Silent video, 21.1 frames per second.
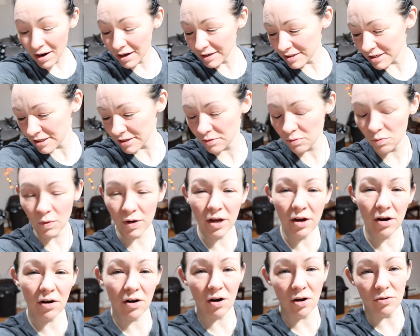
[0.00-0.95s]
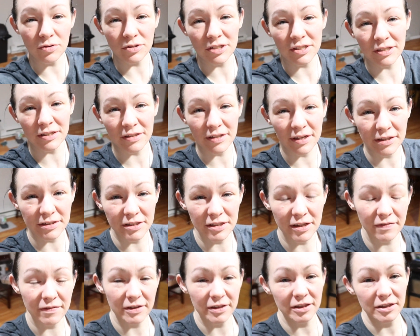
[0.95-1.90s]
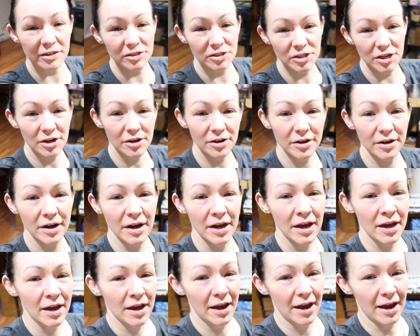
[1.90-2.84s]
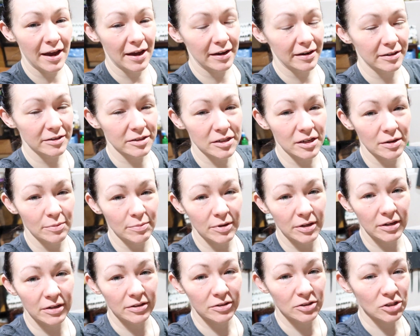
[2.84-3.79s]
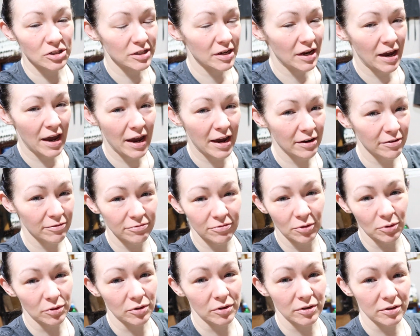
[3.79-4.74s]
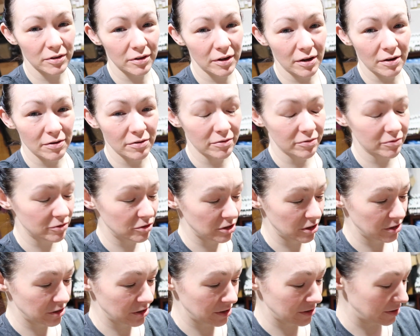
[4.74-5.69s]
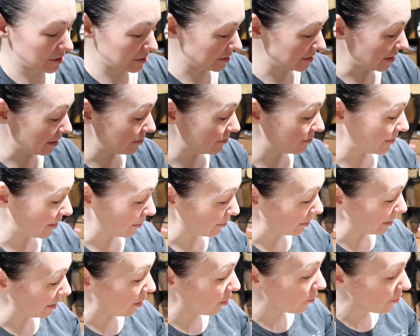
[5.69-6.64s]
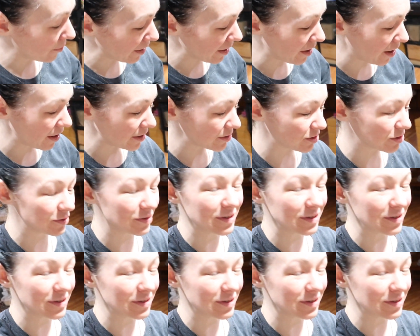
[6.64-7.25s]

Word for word: But we are hosting Thanksgiving this year, and it's gonna be just a handful of J J's extended family. Oh my gosh,